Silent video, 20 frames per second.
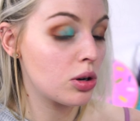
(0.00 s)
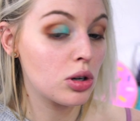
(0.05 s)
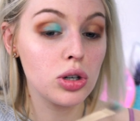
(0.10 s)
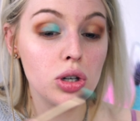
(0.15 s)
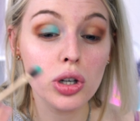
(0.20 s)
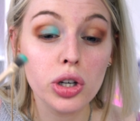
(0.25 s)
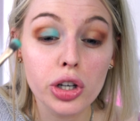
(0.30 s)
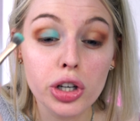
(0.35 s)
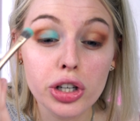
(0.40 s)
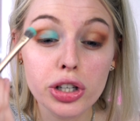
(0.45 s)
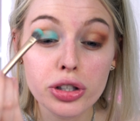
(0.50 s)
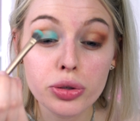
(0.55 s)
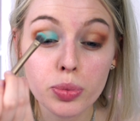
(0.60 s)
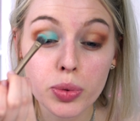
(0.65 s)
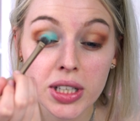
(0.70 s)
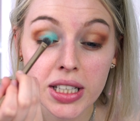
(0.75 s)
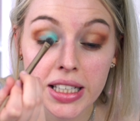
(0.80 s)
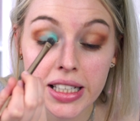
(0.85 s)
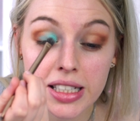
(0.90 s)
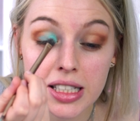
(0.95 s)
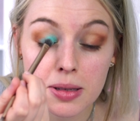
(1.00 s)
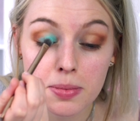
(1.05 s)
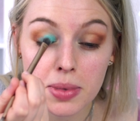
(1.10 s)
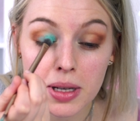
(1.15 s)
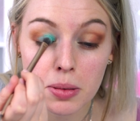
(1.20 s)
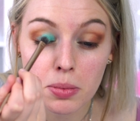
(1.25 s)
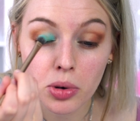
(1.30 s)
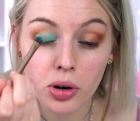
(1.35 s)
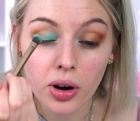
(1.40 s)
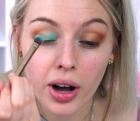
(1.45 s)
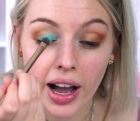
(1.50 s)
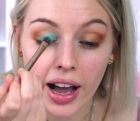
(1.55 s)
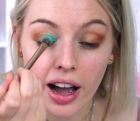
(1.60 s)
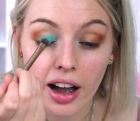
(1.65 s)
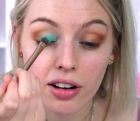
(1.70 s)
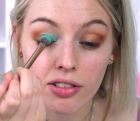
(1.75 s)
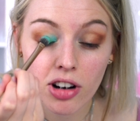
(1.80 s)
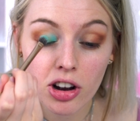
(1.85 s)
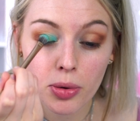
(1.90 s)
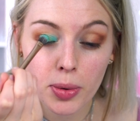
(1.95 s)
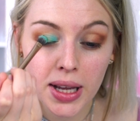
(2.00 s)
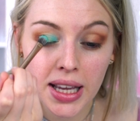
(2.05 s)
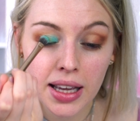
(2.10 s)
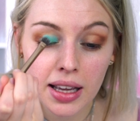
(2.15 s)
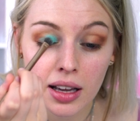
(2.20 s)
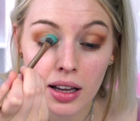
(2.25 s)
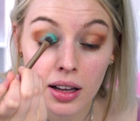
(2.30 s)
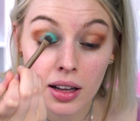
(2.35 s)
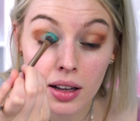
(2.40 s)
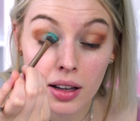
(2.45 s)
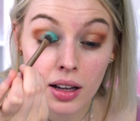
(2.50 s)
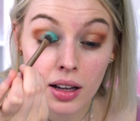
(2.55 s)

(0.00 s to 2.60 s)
because we need to be more airy.